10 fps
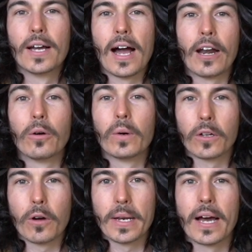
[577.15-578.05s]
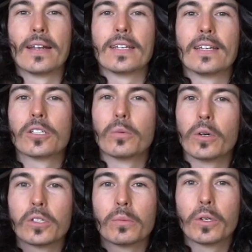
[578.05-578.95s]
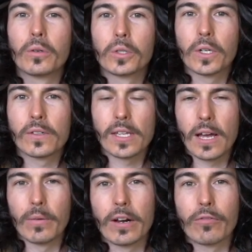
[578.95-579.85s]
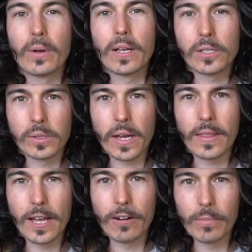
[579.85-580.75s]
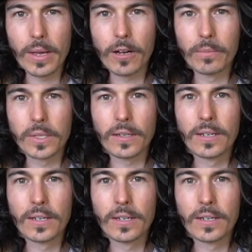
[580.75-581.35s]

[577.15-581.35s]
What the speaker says: I know it'll come in handy. So we got some cool shots there when everyone else was getting the hair and makeup